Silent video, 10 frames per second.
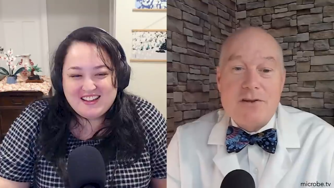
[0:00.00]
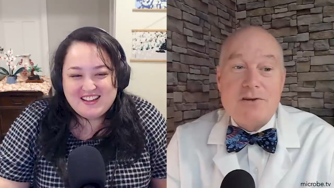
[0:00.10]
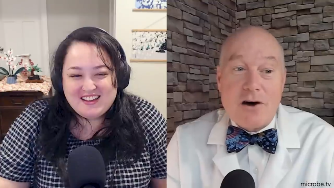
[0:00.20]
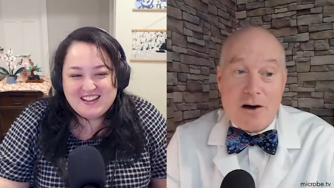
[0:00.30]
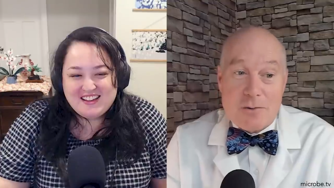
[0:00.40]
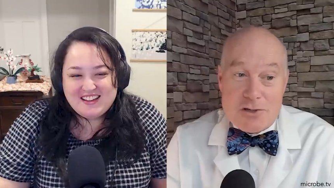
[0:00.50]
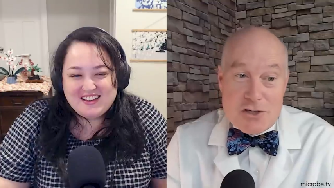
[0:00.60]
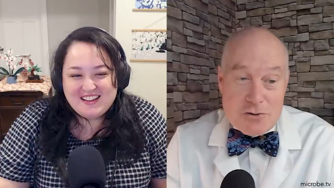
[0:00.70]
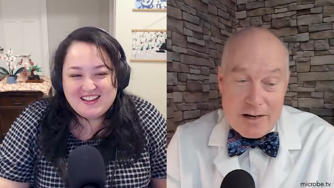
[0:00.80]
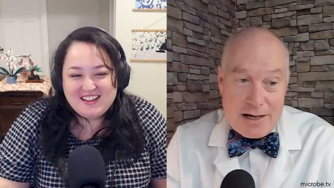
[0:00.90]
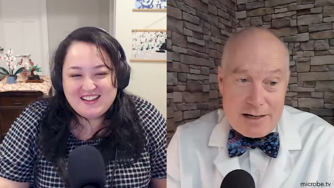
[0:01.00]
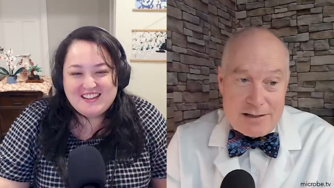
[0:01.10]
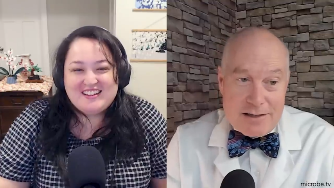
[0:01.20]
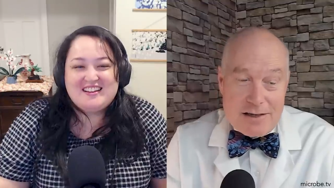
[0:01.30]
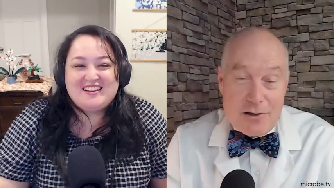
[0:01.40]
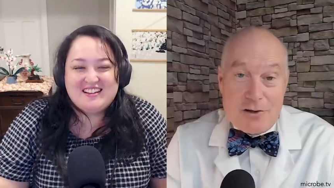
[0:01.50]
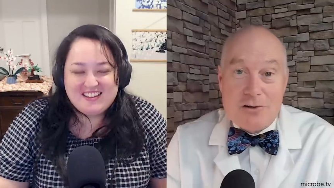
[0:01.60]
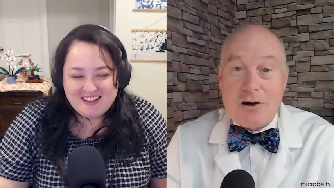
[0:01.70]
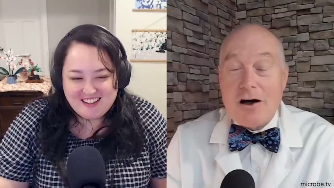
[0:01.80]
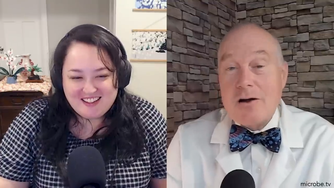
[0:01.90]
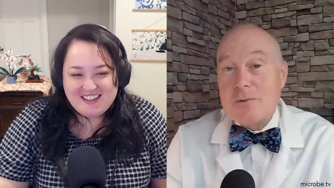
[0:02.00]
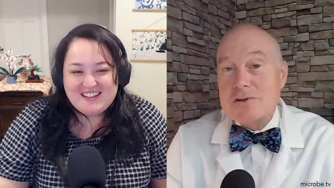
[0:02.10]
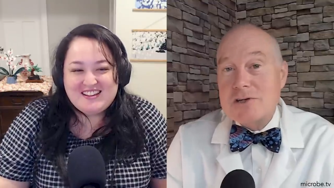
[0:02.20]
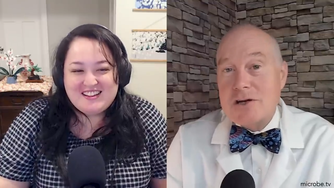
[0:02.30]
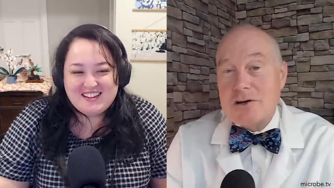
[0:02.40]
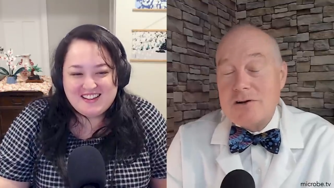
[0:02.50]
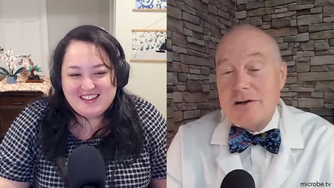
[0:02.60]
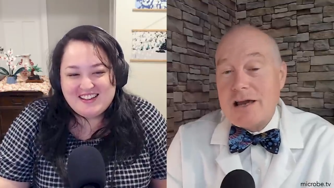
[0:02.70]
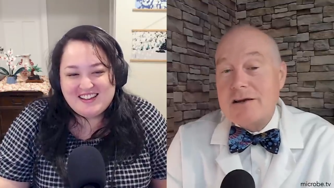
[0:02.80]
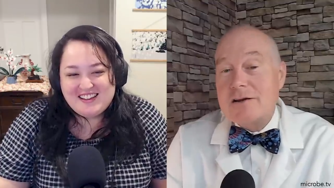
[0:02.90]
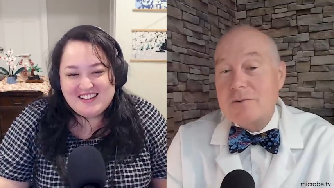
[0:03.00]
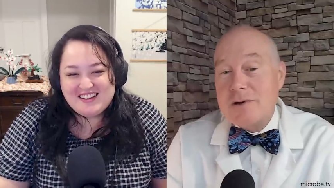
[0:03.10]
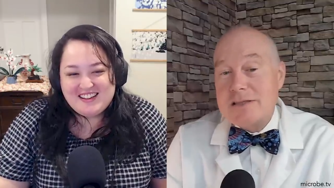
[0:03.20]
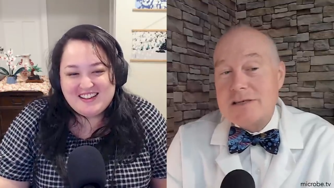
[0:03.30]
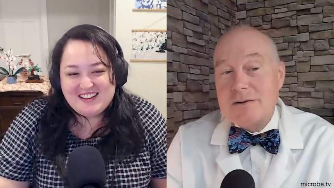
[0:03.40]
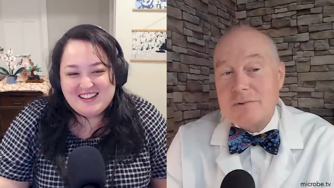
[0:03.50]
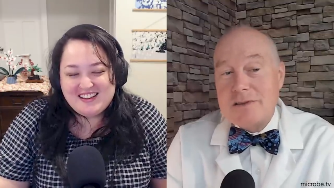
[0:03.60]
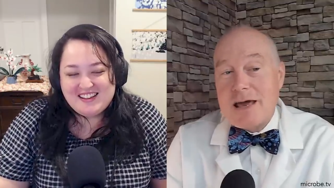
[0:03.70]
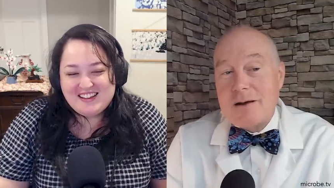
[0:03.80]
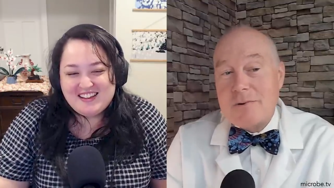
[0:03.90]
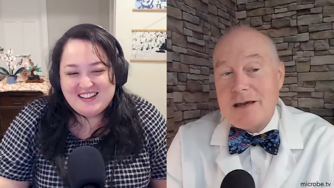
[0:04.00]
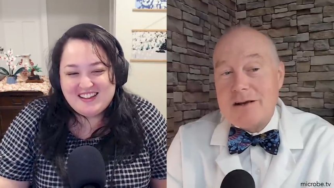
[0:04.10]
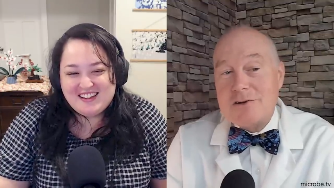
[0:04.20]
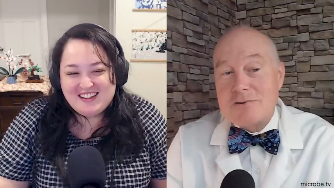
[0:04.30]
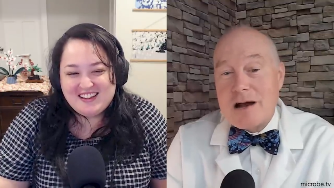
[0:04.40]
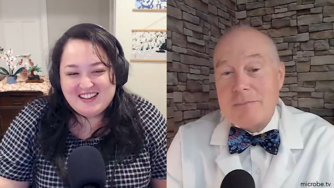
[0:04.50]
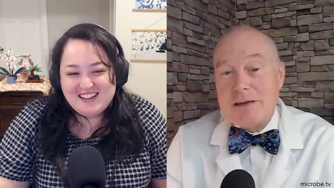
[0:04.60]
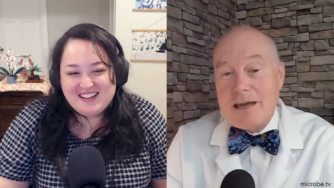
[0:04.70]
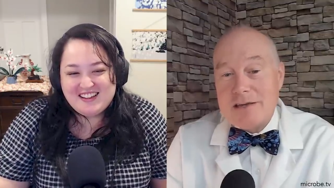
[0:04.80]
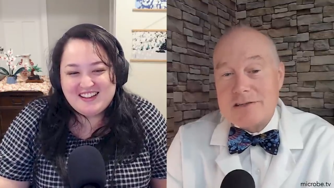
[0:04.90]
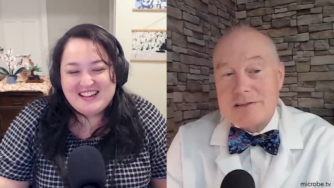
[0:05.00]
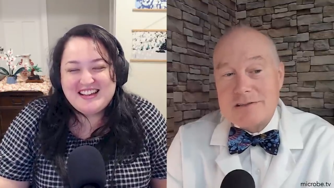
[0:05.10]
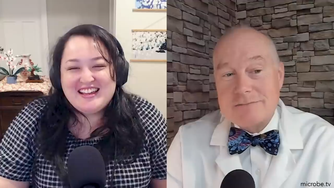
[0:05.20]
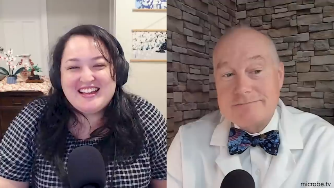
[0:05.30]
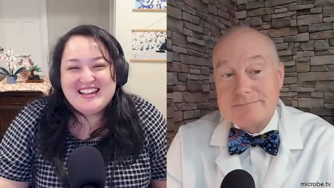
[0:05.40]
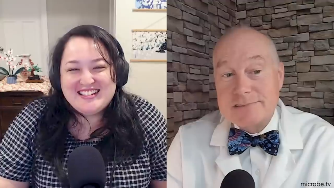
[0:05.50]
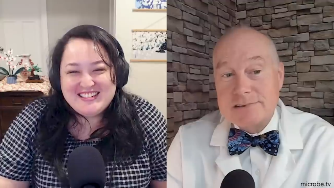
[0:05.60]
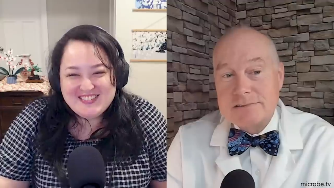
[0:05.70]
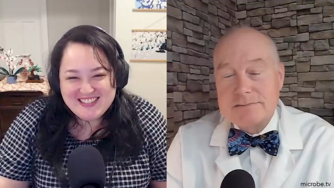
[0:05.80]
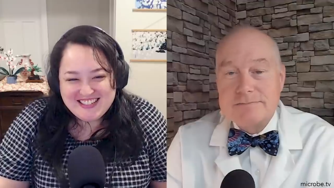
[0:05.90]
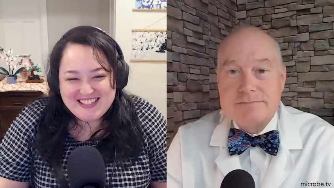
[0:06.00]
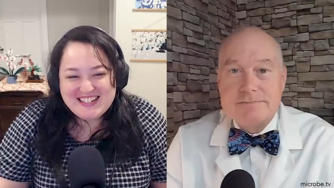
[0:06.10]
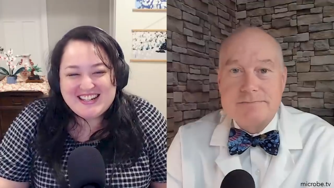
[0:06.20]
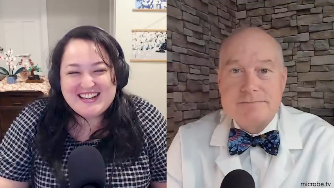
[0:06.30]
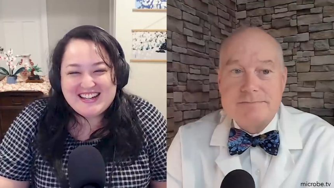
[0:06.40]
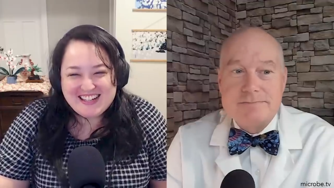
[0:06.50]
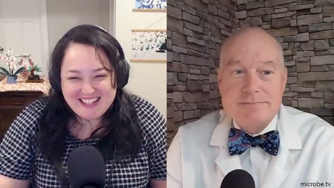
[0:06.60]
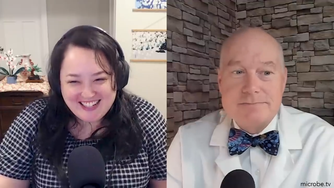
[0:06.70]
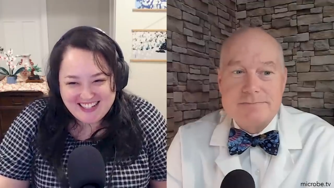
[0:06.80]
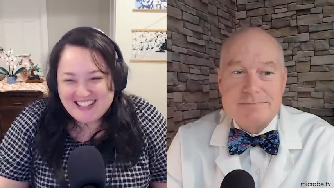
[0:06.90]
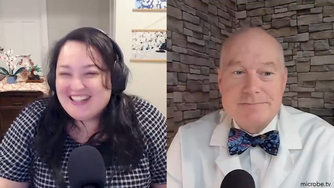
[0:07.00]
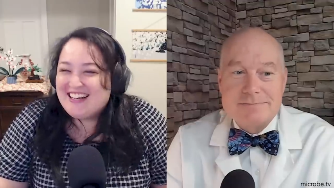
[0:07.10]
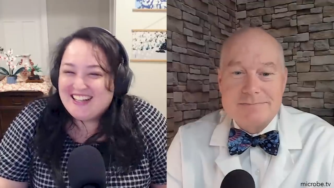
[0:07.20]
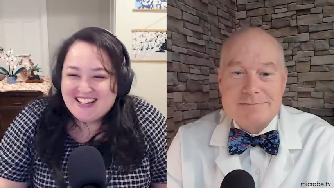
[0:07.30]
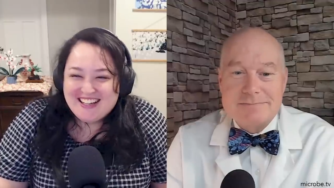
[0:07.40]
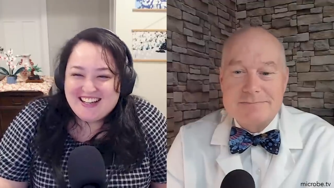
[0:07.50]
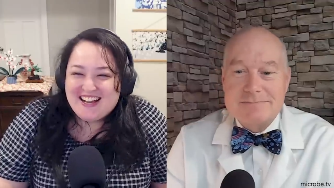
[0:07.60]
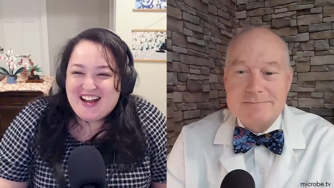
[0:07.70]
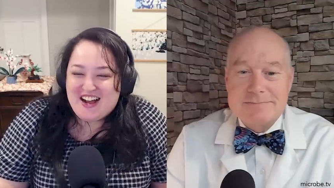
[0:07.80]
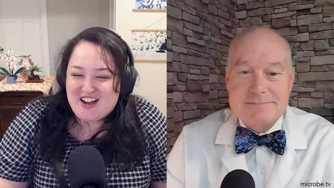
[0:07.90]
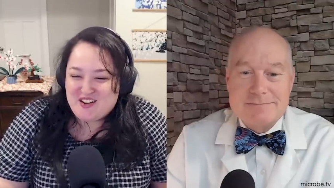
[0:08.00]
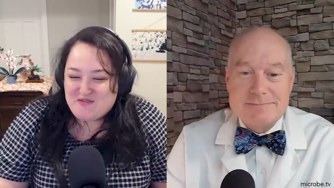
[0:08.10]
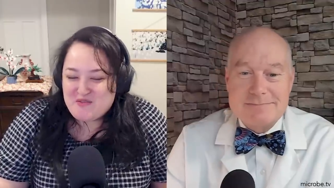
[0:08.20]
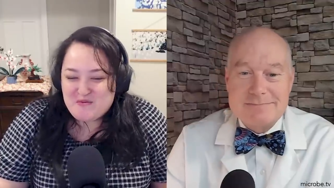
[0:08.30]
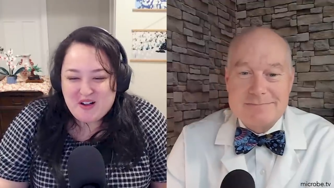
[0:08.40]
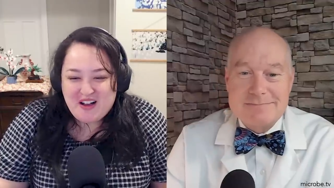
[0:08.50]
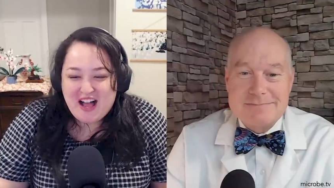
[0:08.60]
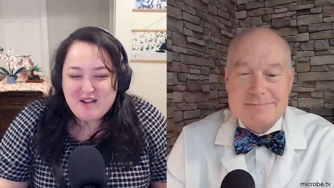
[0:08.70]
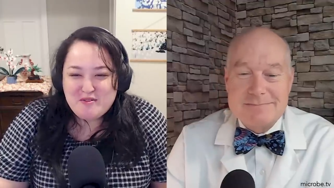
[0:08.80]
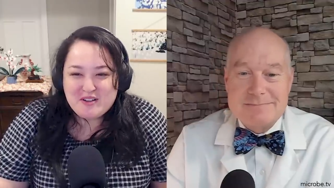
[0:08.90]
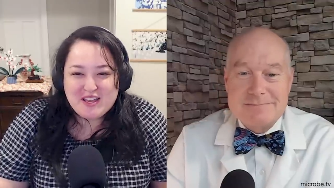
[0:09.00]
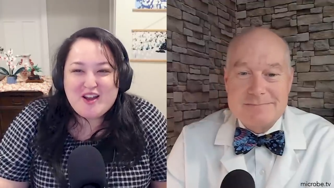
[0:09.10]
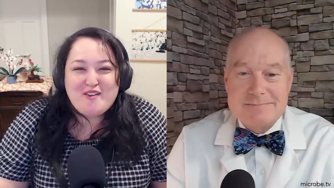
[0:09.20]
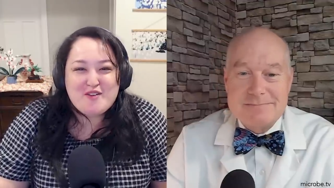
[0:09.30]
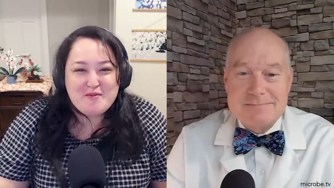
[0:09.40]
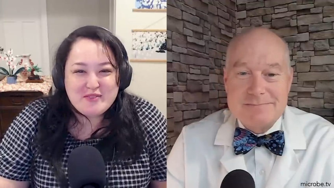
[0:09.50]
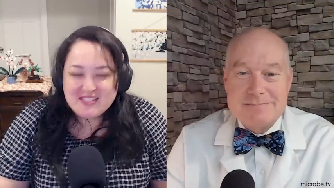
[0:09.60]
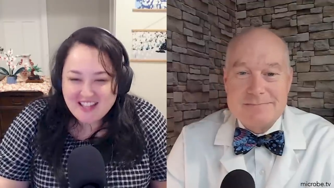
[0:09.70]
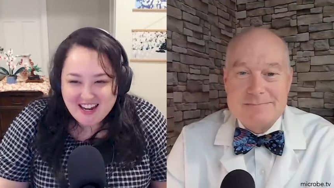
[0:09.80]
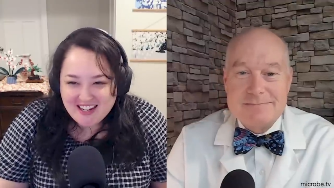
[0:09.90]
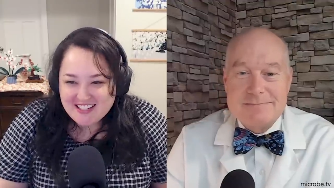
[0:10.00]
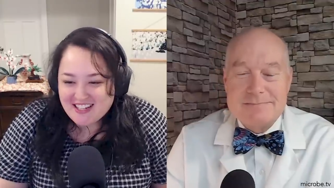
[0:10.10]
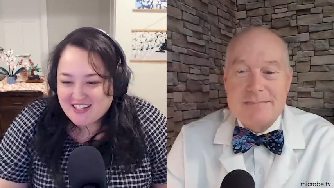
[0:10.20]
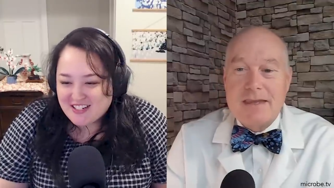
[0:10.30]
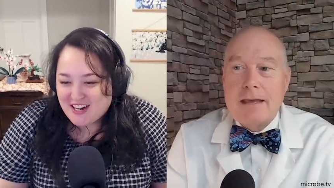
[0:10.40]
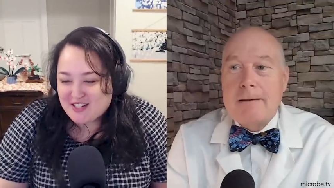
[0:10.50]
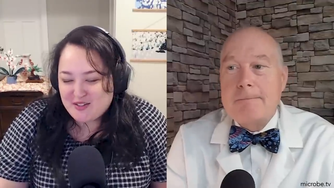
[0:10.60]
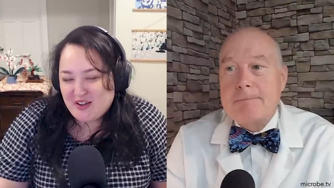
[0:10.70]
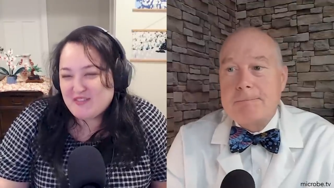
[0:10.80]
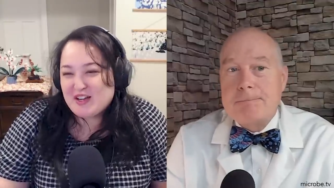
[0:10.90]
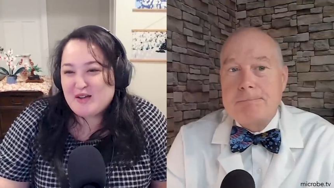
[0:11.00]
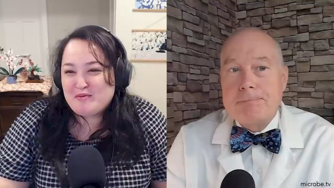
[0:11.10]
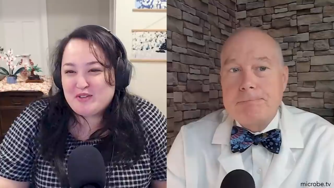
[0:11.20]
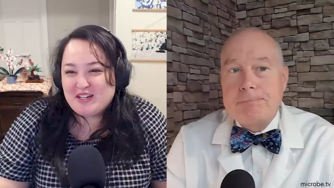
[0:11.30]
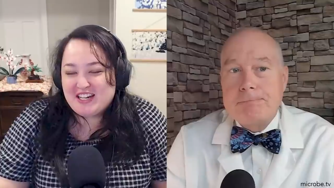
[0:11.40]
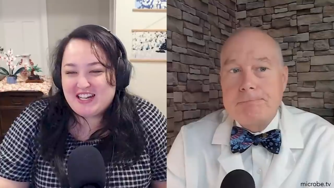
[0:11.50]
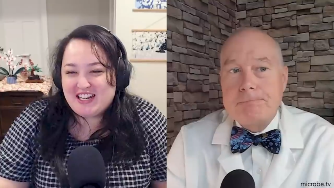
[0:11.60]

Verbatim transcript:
Speaker 1: the dog was treated, the dog was cured, and coincident with that, we had a drop in cases.
Speaker 2: Interesting. Um, well, I will kick off our miscellaneous section. I do have a couple